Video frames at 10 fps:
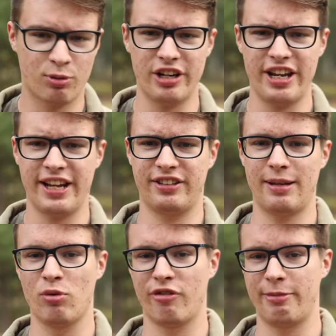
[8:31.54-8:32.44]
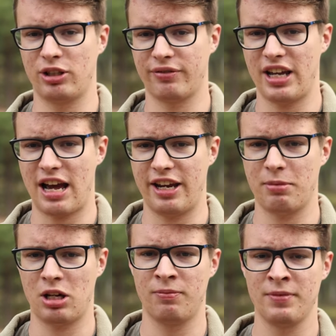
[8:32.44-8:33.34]
predict the movement of the
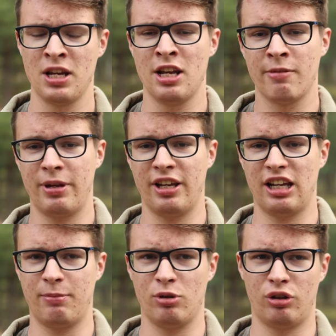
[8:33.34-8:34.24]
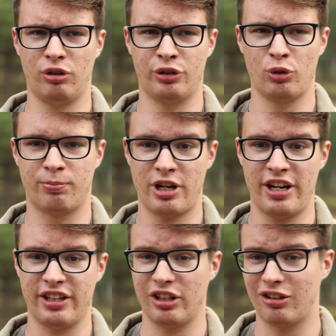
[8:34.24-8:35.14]
animal, being able to
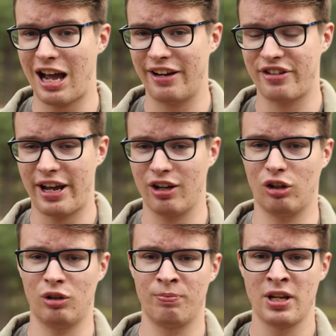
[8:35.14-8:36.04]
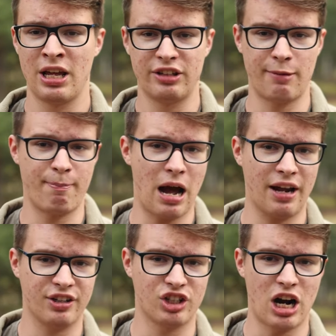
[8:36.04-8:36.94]
predict the light angle, the
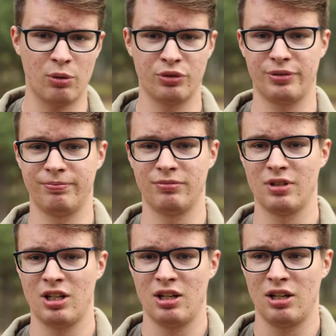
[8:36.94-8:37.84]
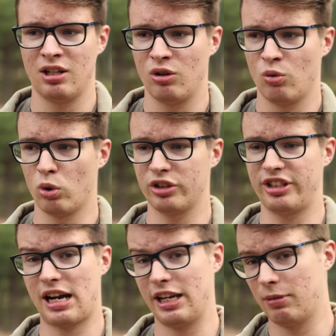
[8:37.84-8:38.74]
background, what
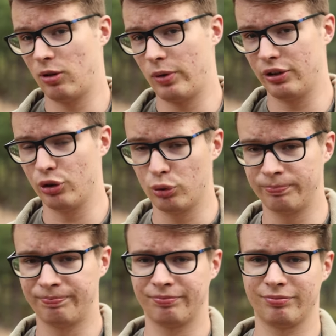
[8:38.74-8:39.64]
the animal will do.